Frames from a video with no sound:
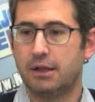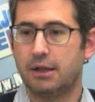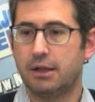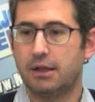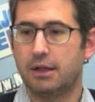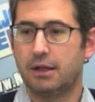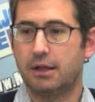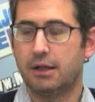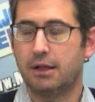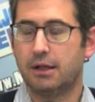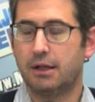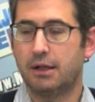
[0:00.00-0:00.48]

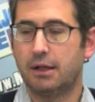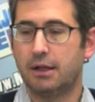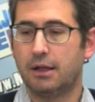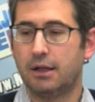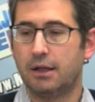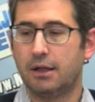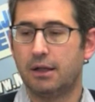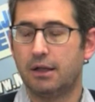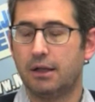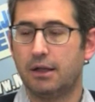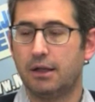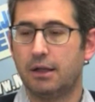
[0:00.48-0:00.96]

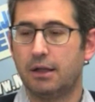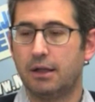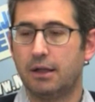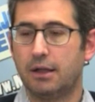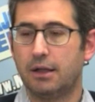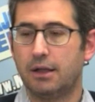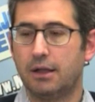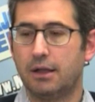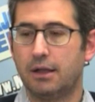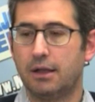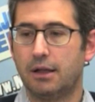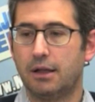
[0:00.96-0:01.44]

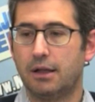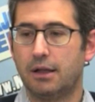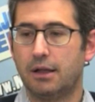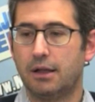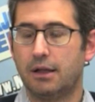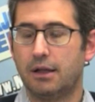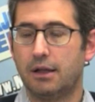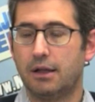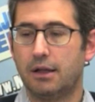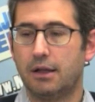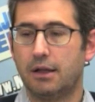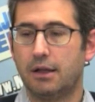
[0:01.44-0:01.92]

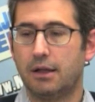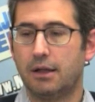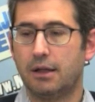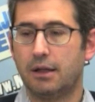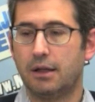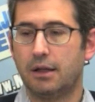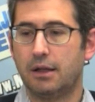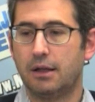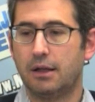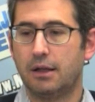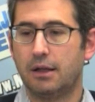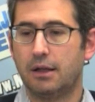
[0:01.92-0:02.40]

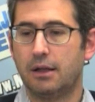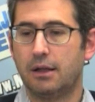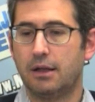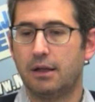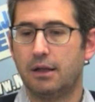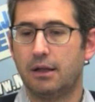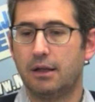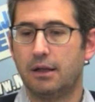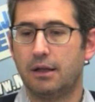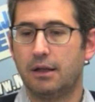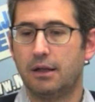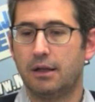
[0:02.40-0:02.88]

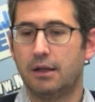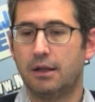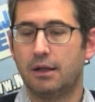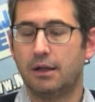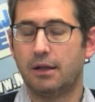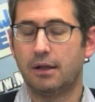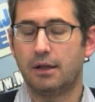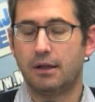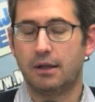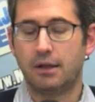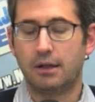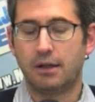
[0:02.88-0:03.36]

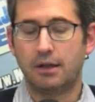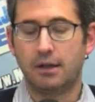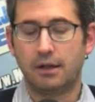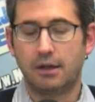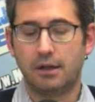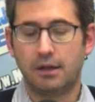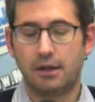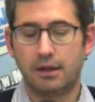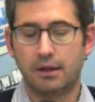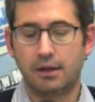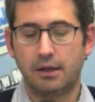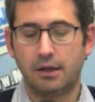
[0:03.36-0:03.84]

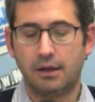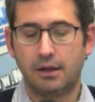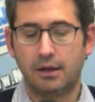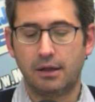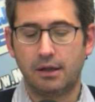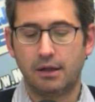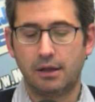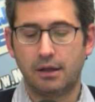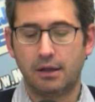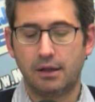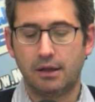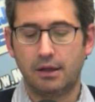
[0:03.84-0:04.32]

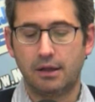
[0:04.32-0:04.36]
Nothing is said.